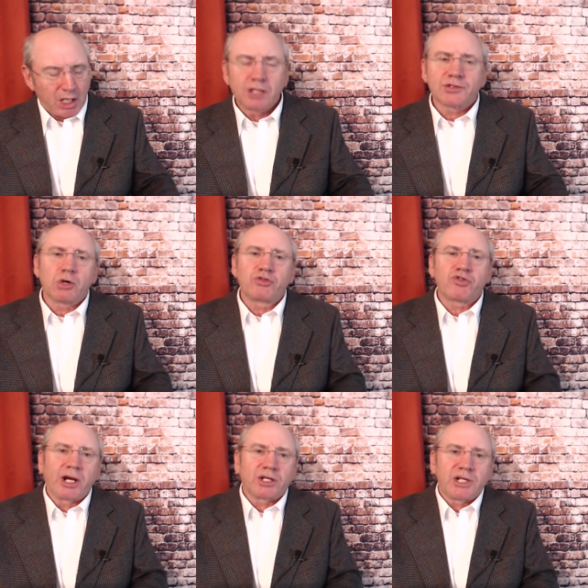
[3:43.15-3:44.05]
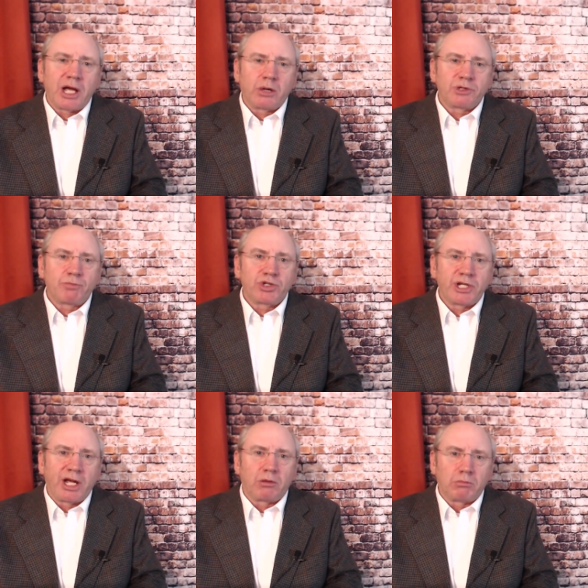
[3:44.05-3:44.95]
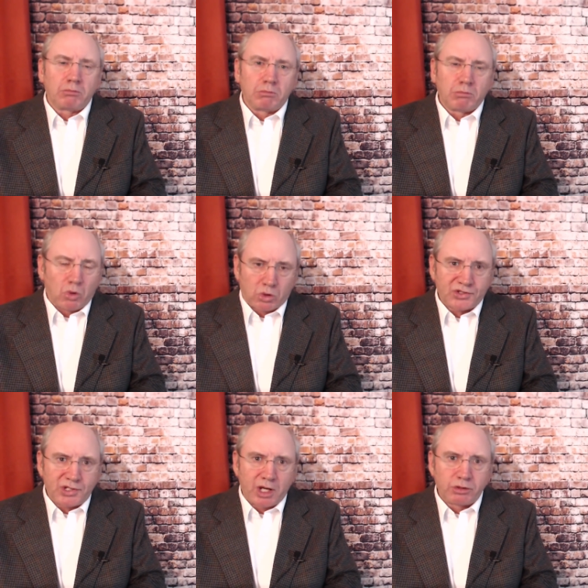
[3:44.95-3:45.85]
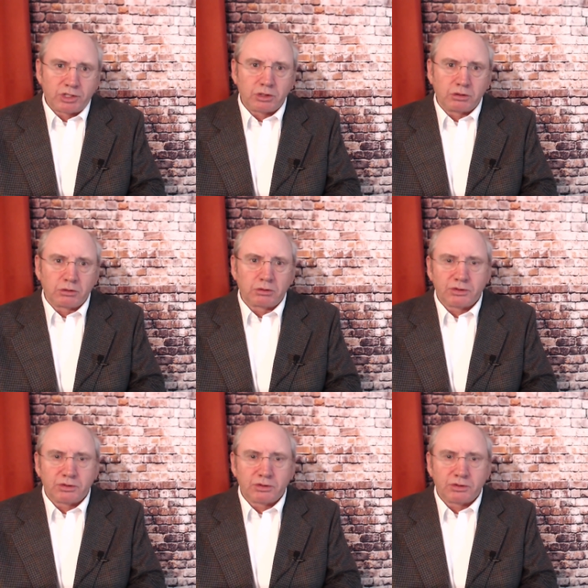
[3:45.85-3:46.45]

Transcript: And so Drax now is putting out more CO2,